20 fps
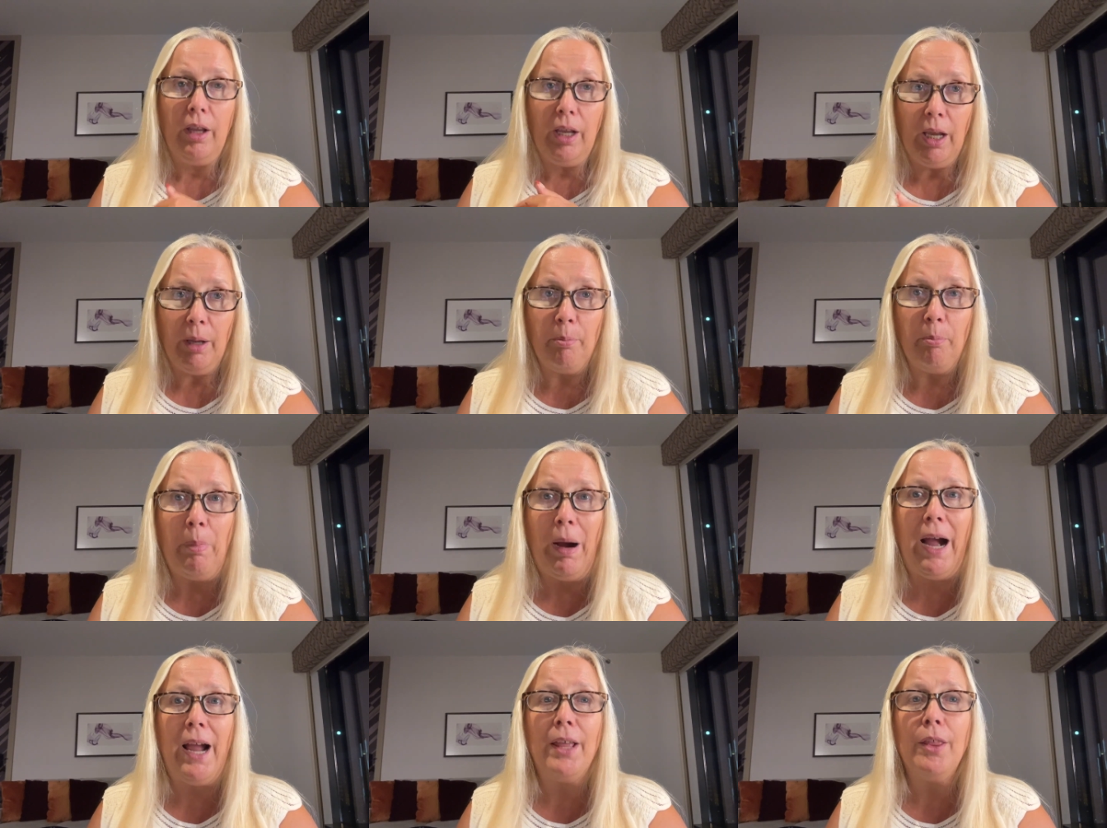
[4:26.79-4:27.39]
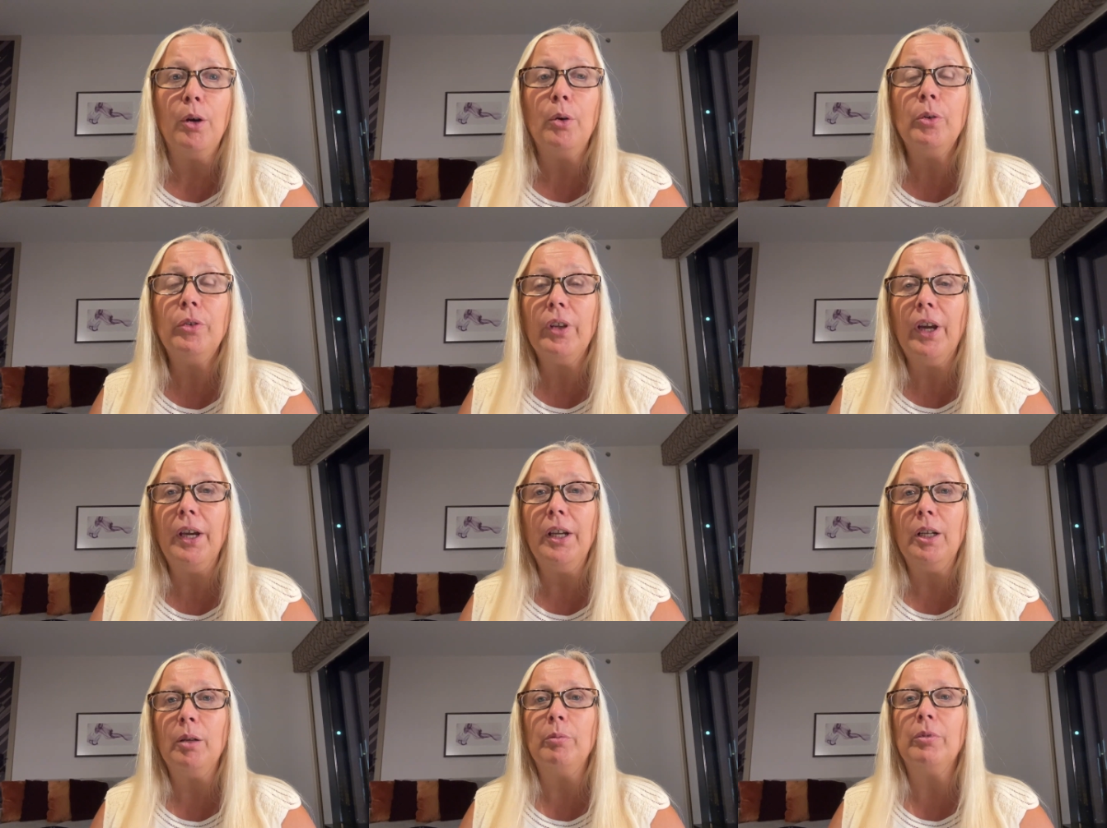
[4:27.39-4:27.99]
and buy those
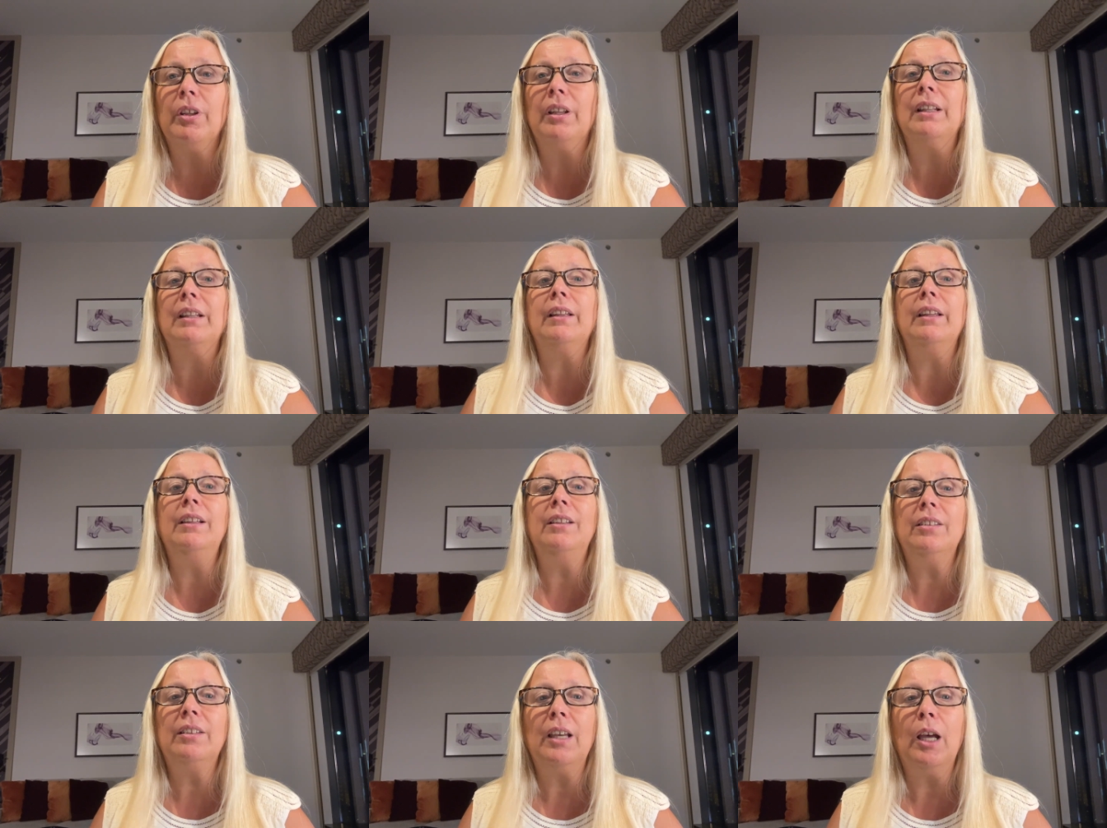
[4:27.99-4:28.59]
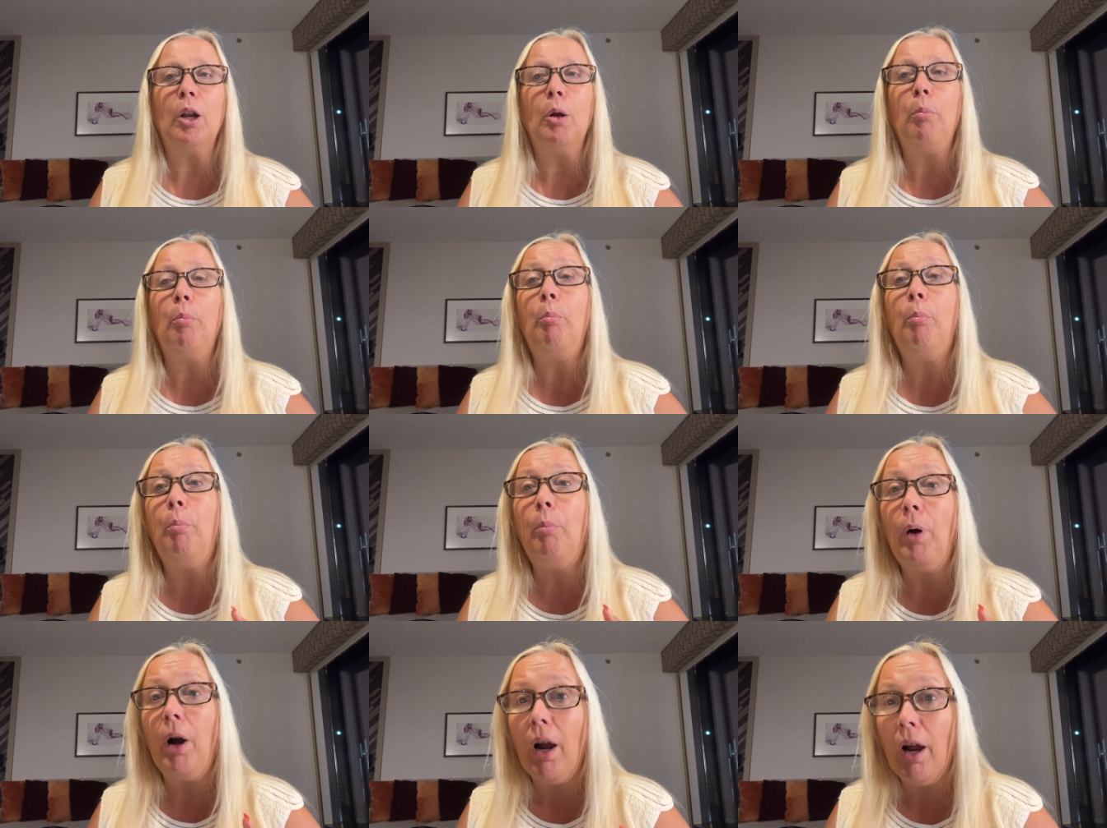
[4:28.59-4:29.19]
items and at least get a
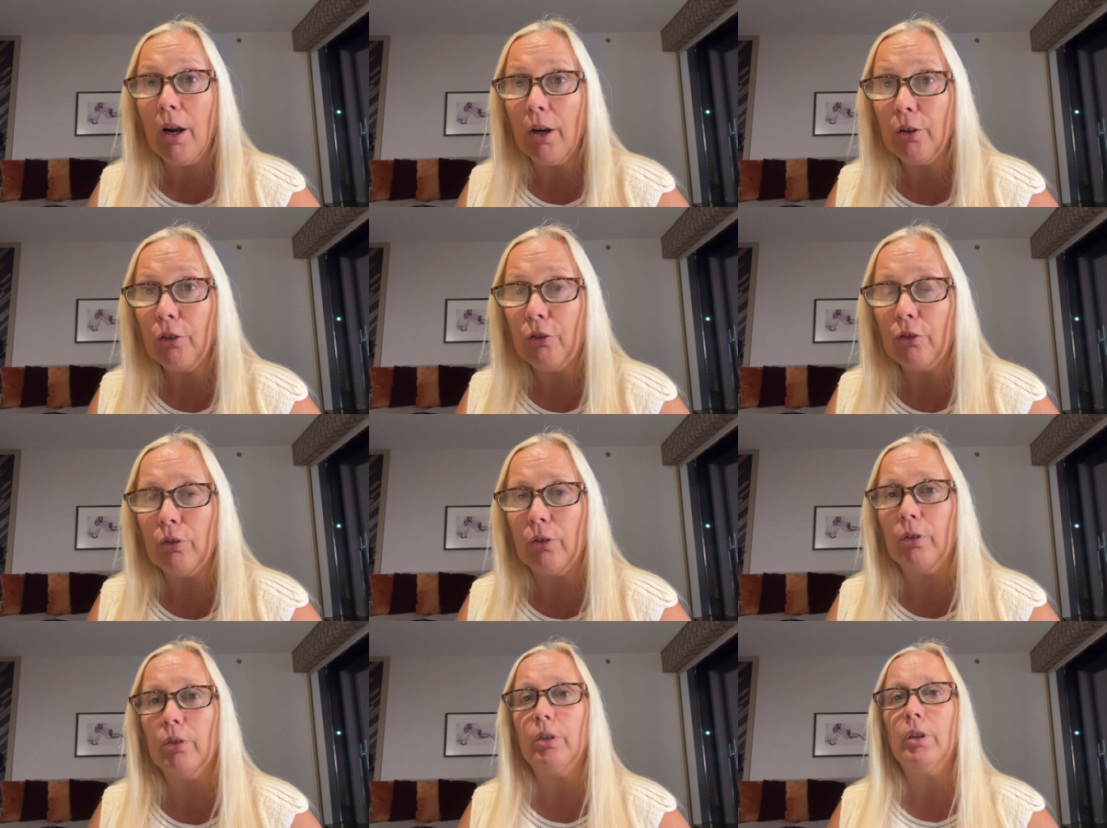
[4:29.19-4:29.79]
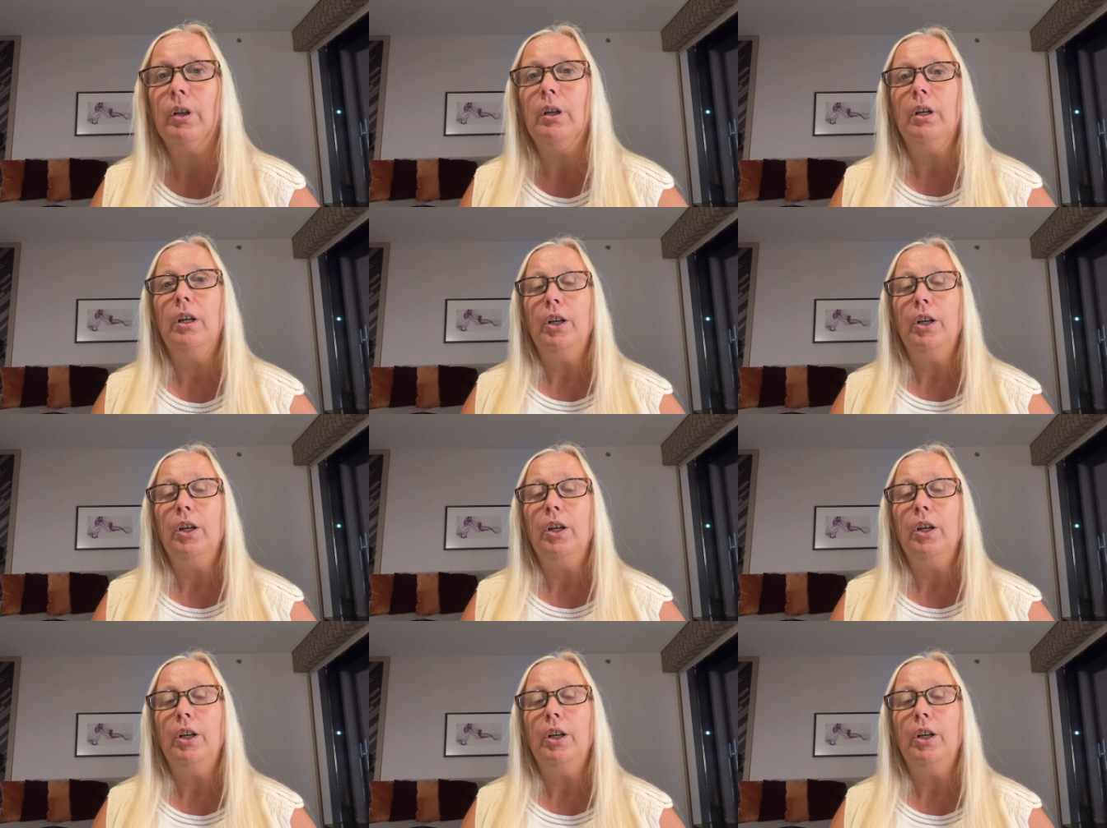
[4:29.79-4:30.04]
partial